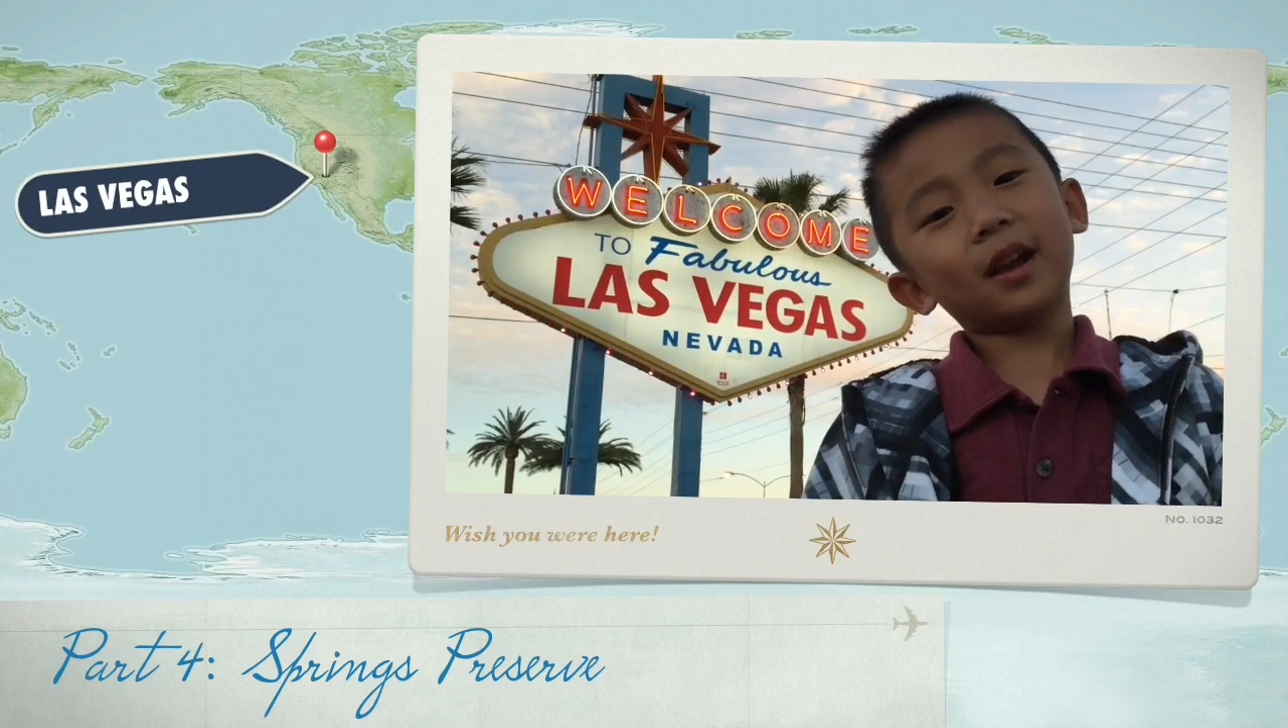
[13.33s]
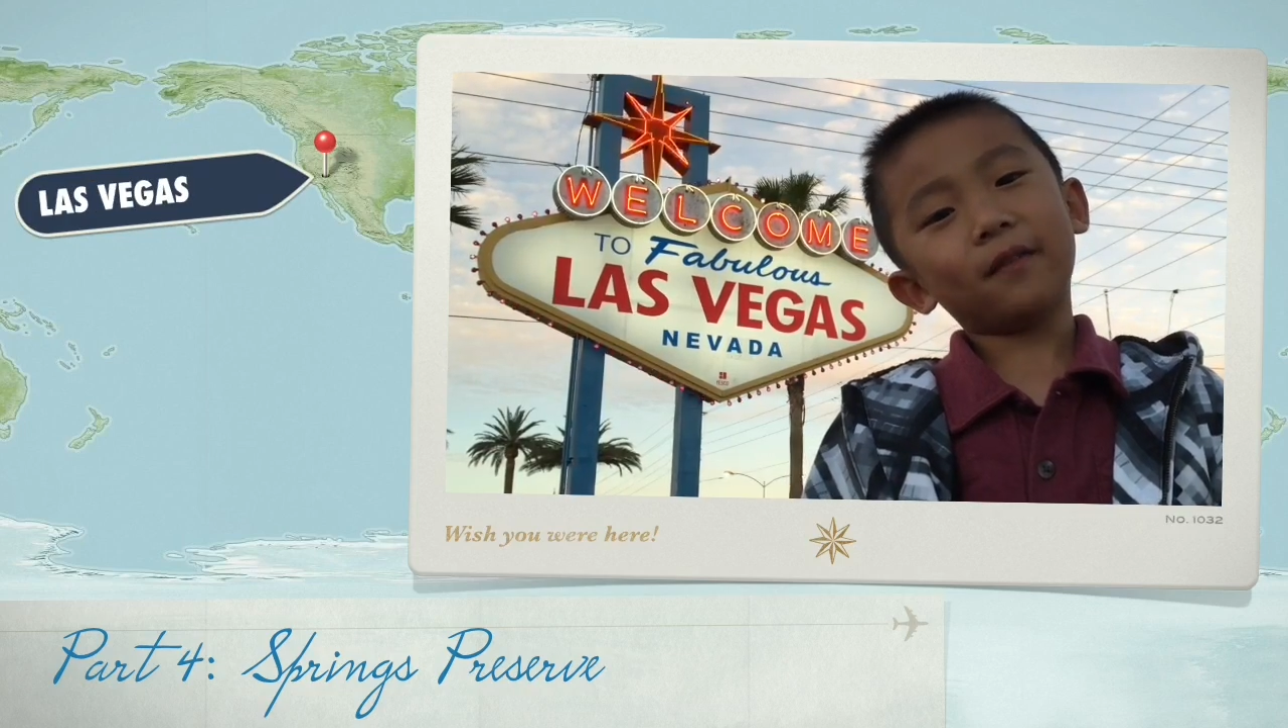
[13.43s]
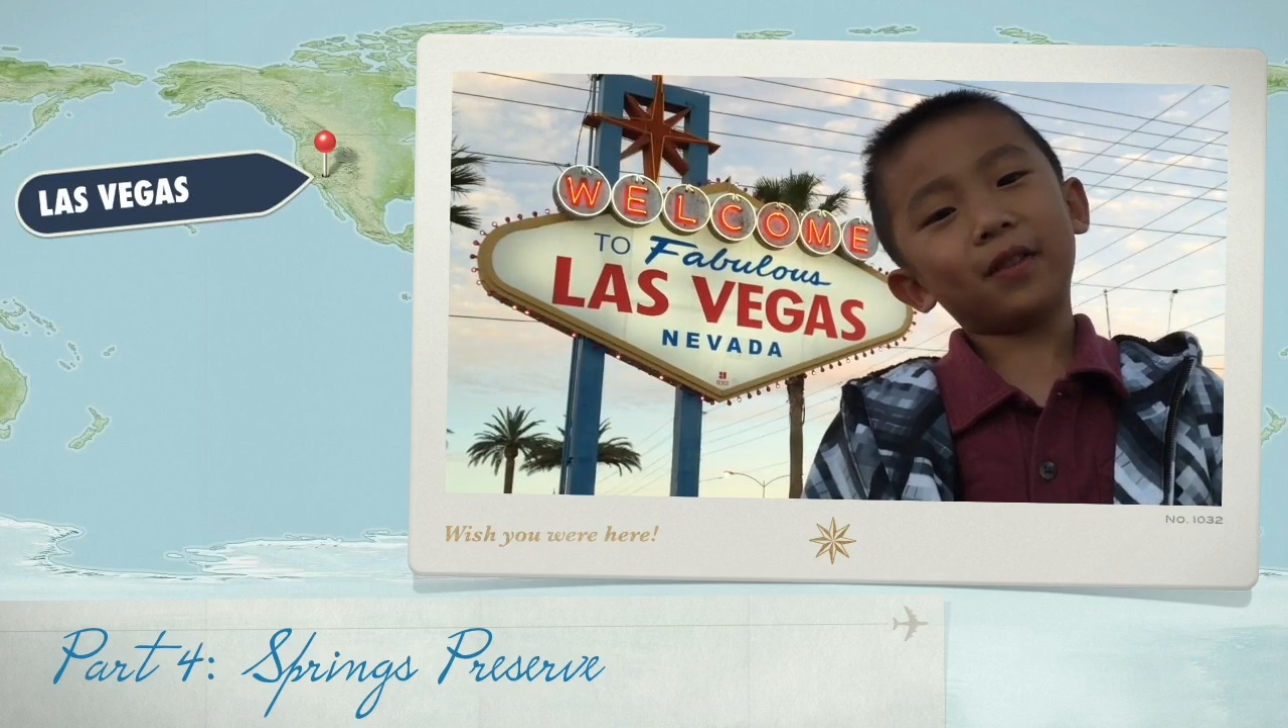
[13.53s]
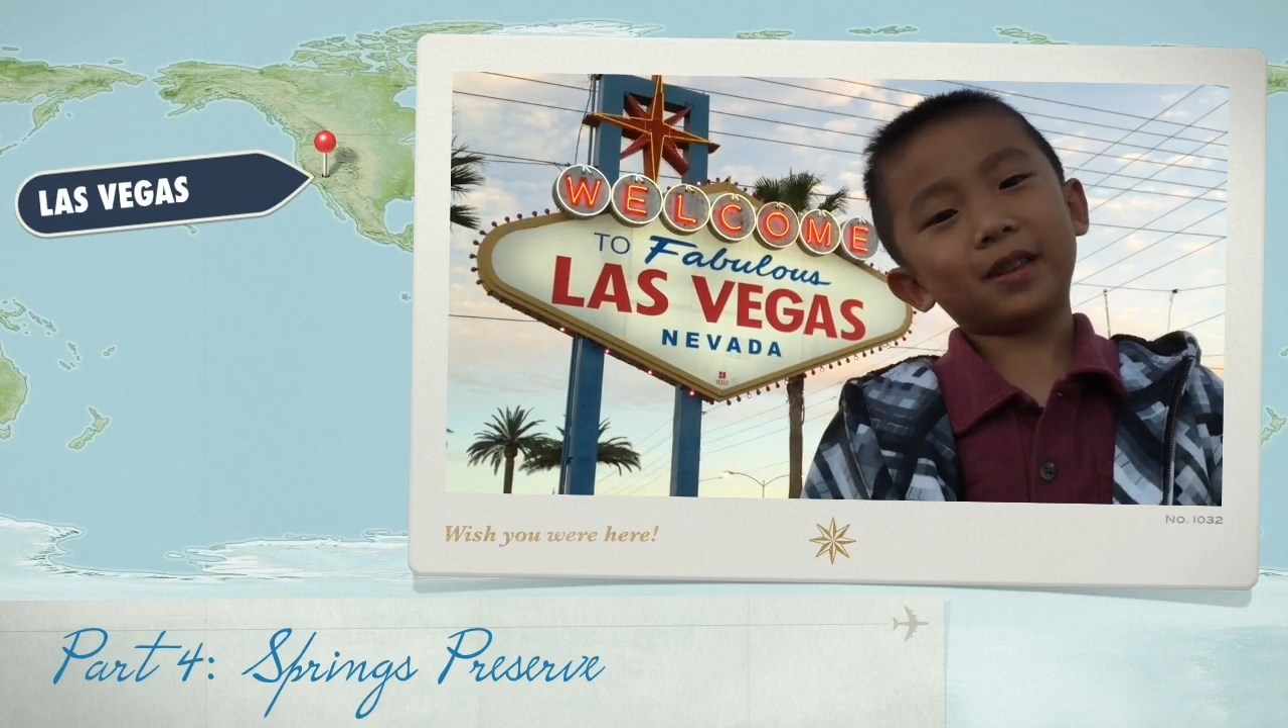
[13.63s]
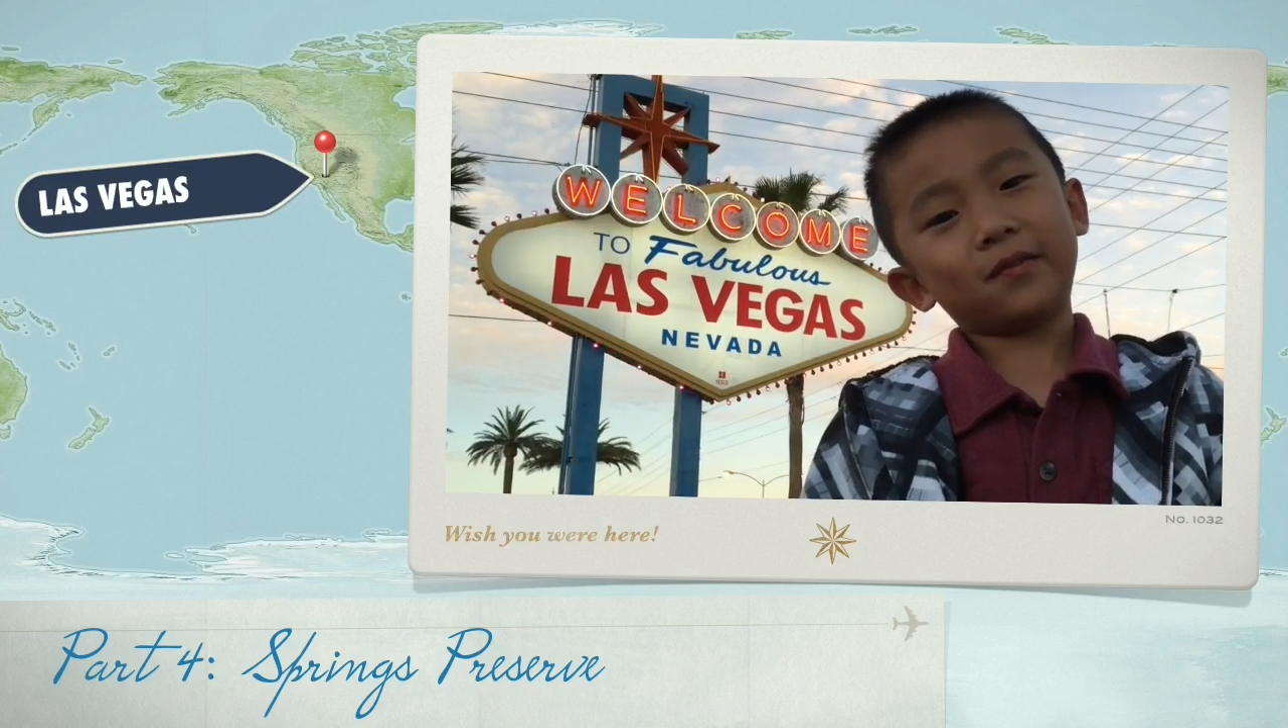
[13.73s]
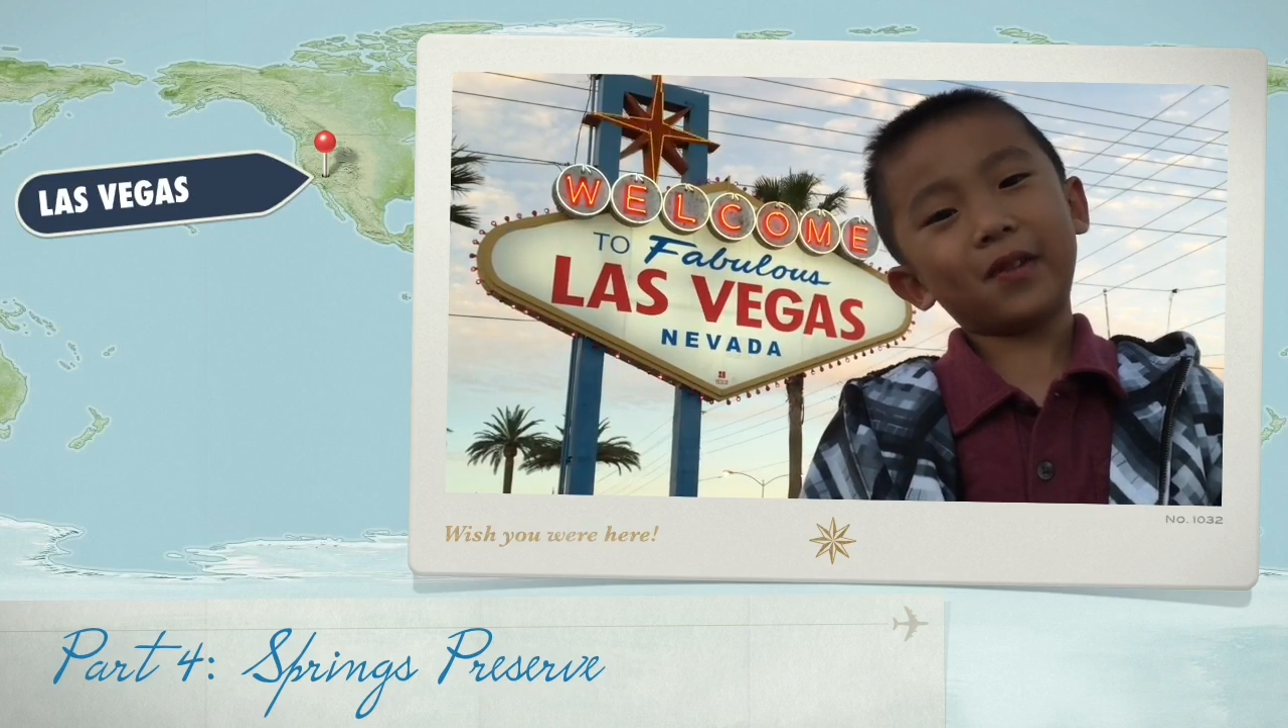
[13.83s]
of Las